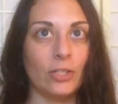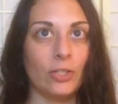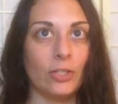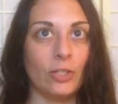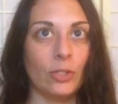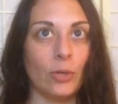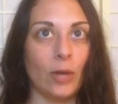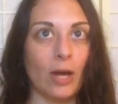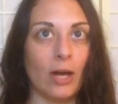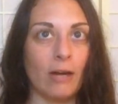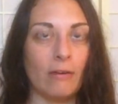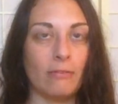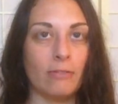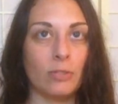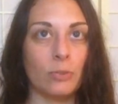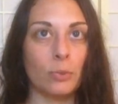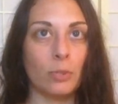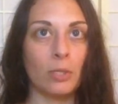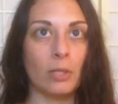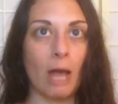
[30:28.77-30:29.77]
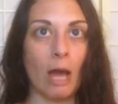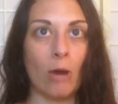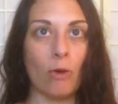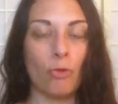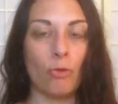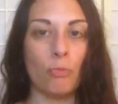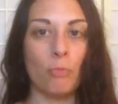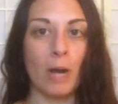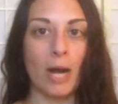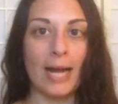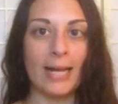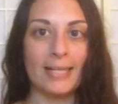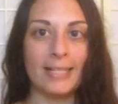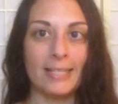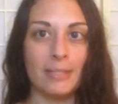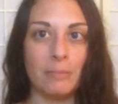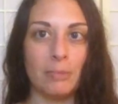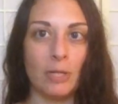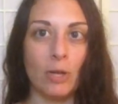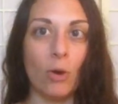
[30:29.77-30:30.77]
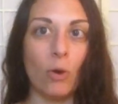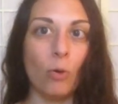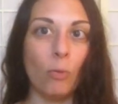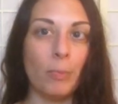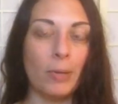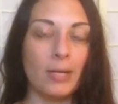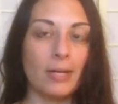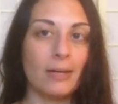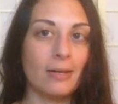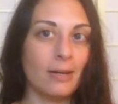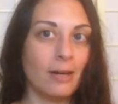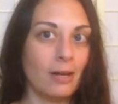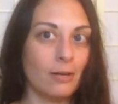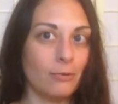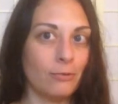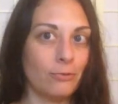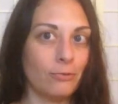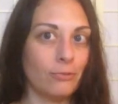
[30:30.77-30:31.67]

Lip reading: you have to allow the mind to be open enough